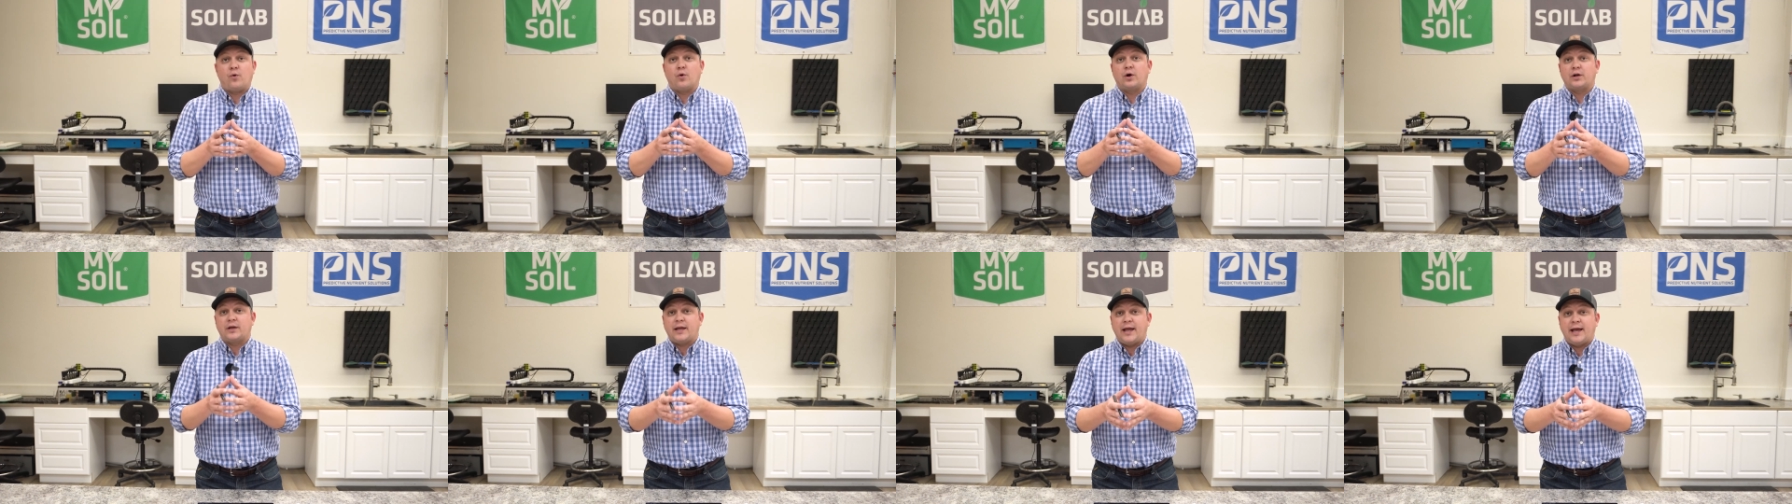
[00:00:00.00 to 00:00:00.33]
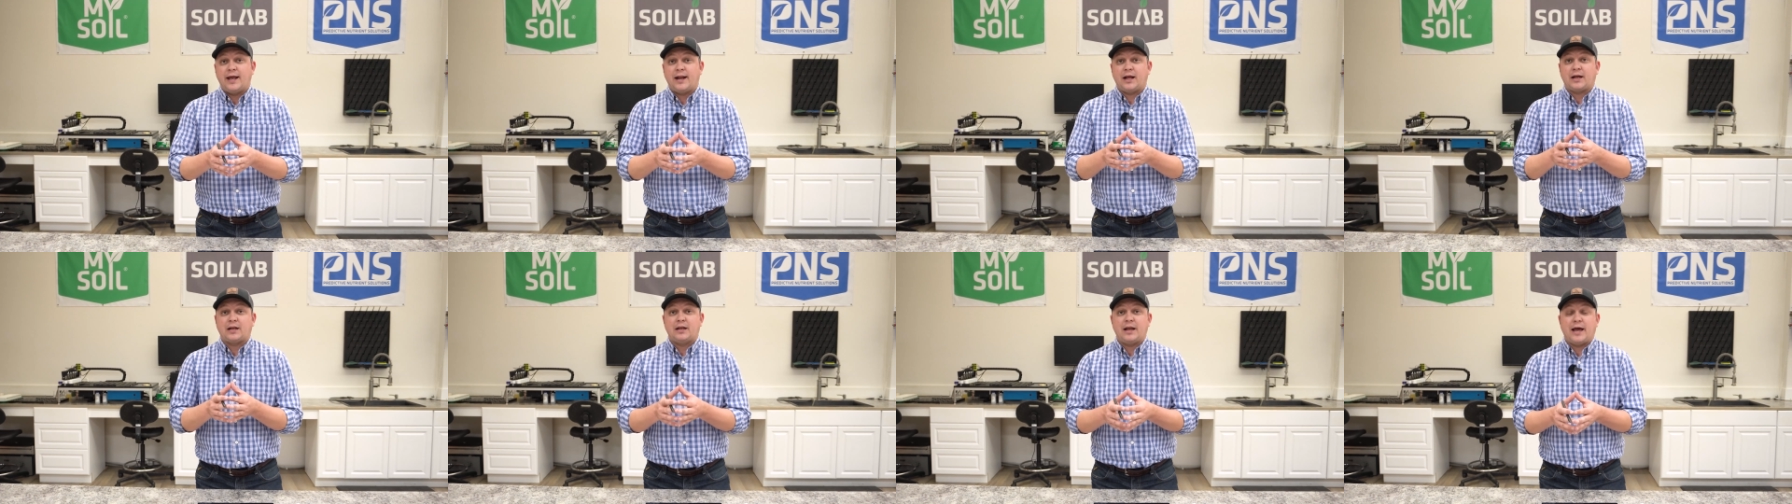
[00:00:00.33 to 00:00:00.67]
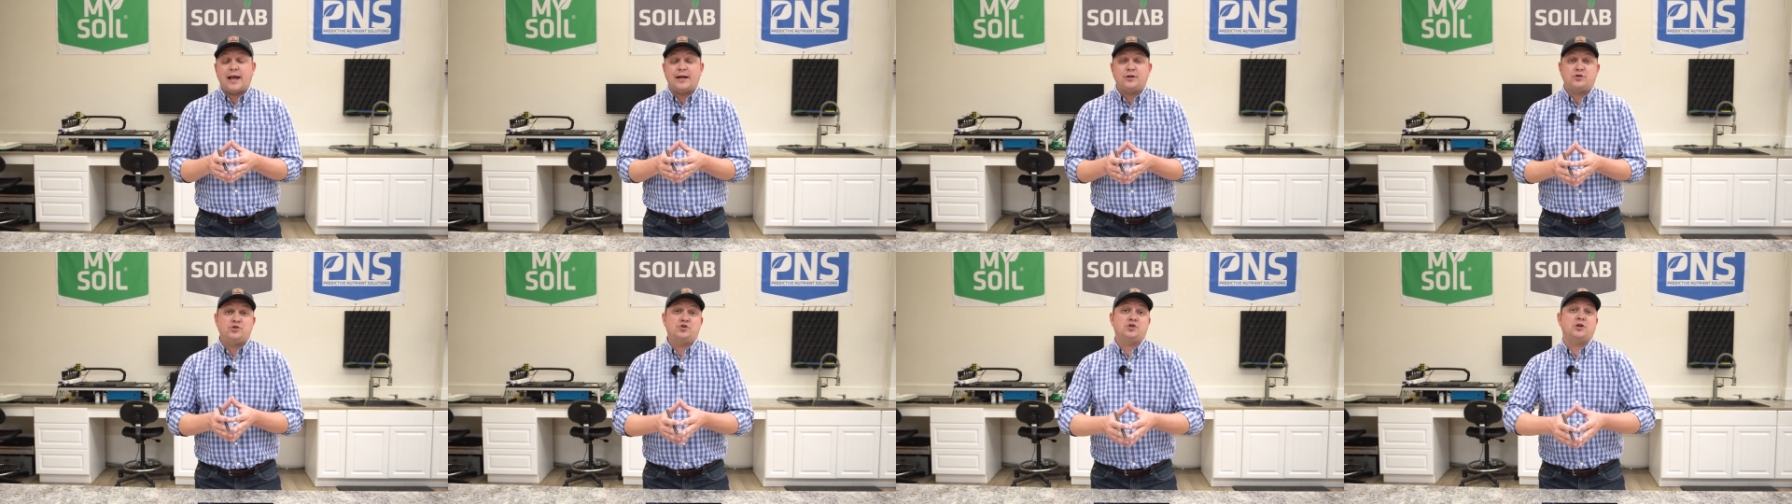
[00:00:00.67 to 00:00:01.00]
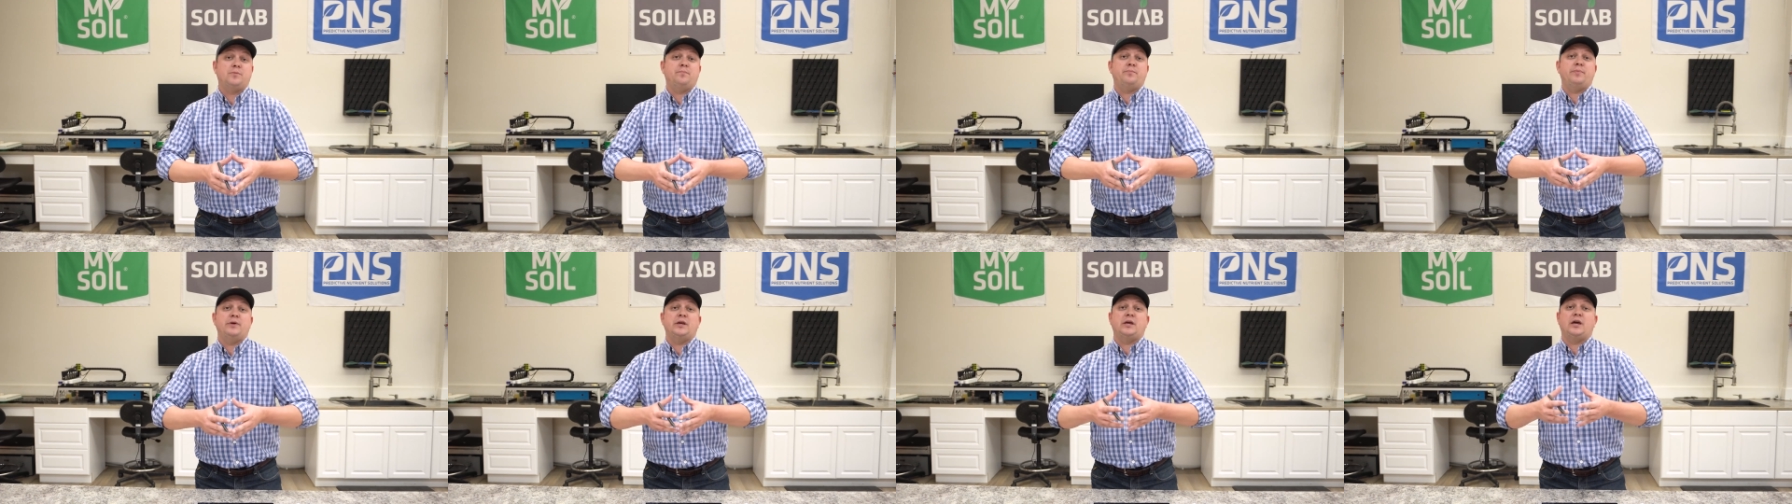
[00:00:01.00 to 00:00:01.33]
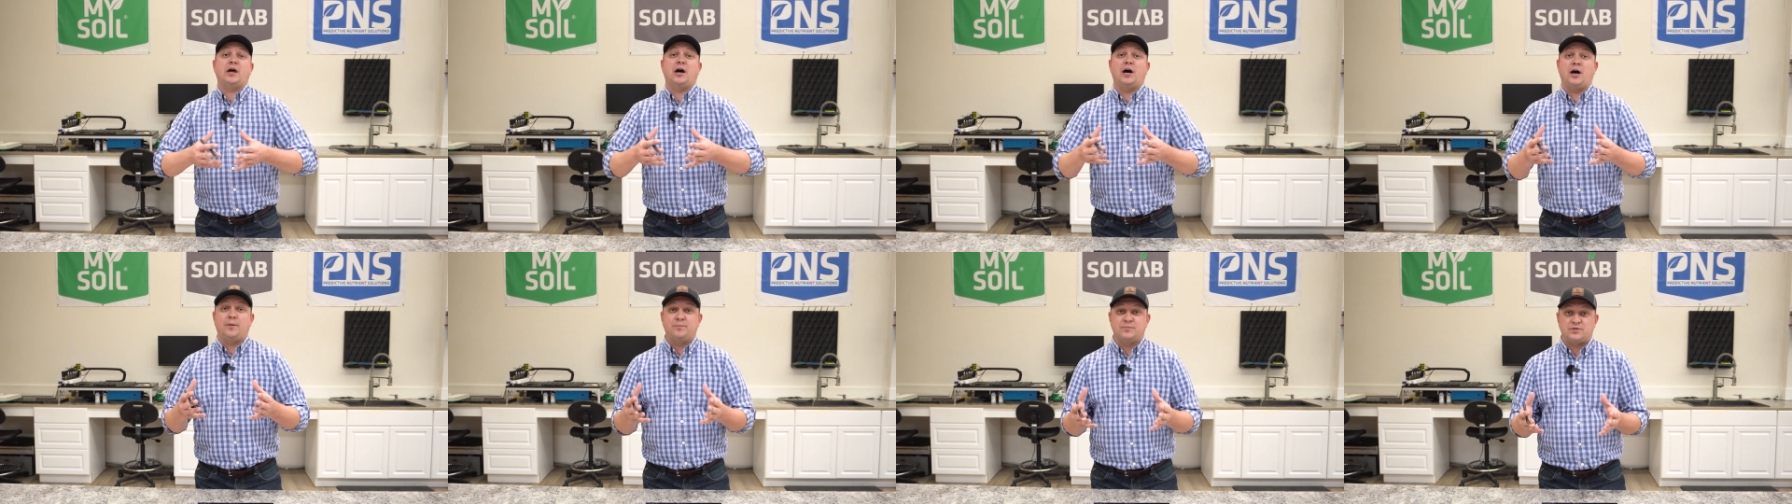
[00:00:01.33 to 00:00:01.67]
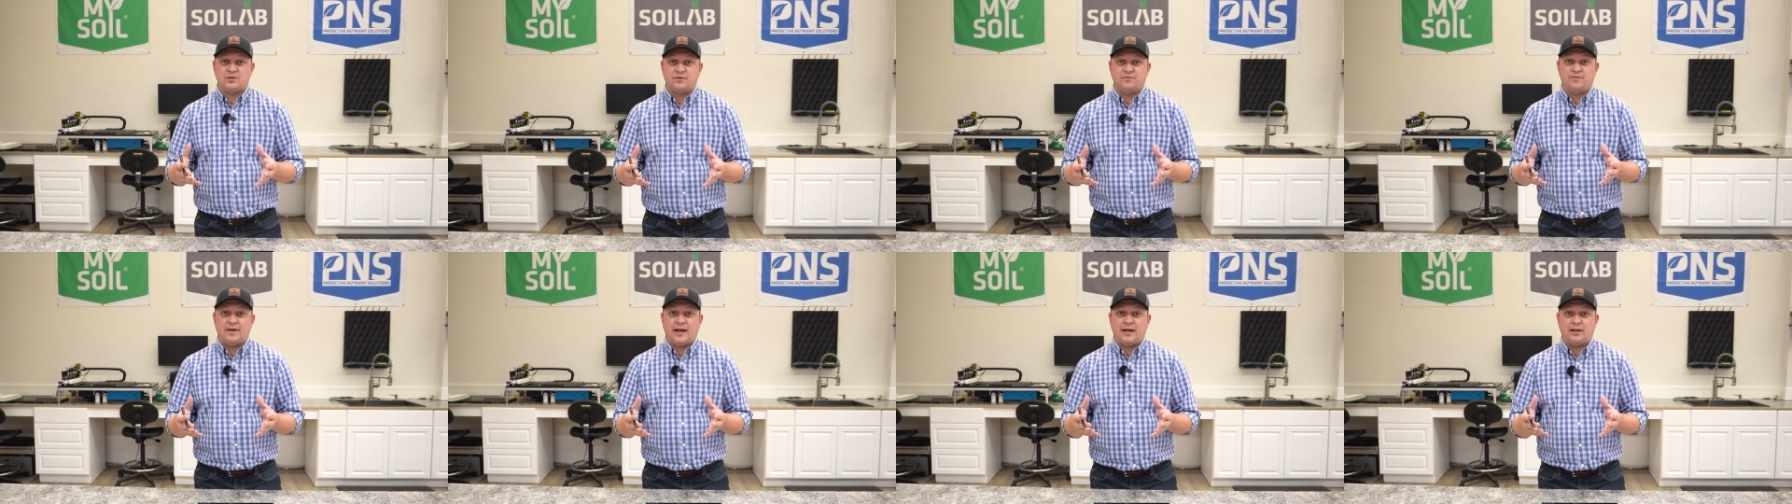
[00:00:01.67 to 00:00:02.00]
organic nitrogen
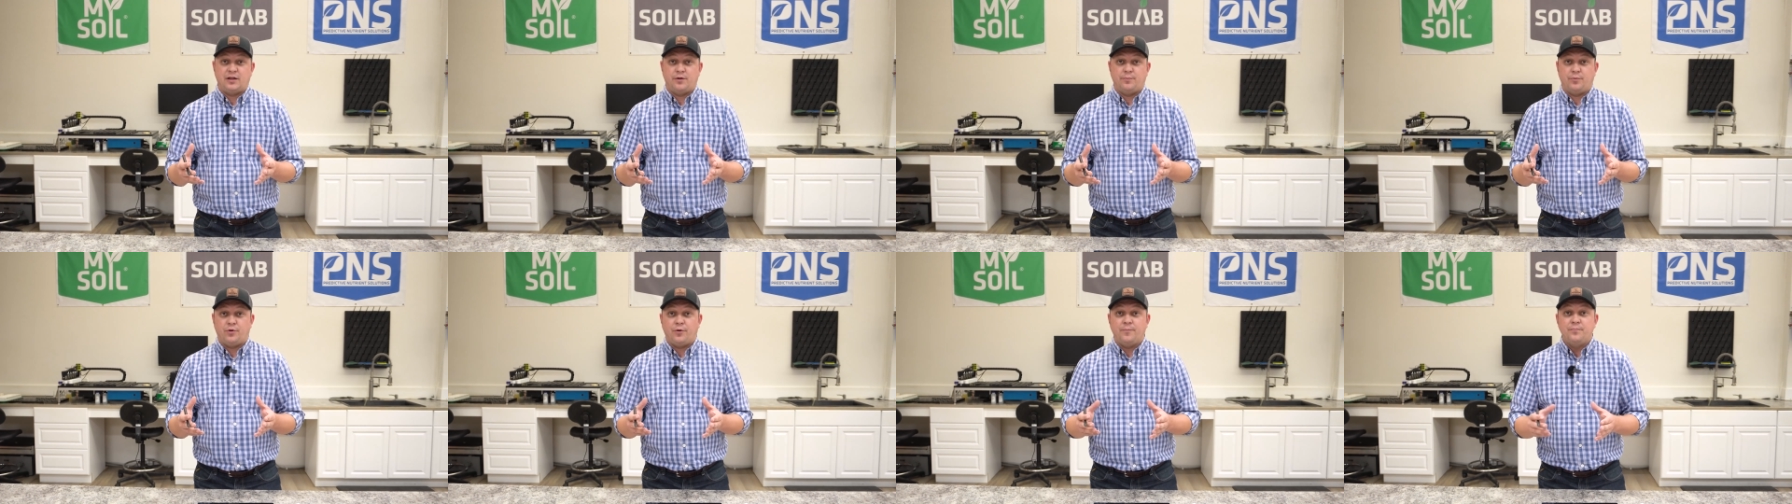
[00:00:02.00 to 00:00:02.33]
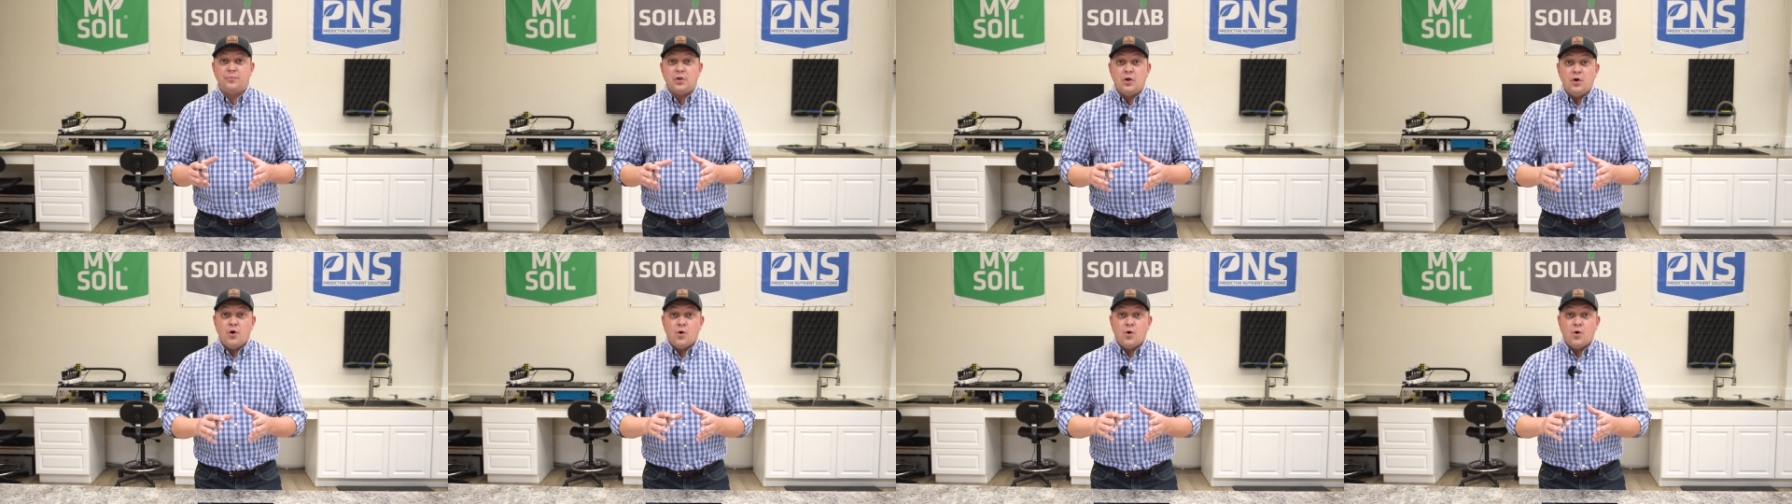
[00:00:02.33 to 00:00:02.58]
becomes available.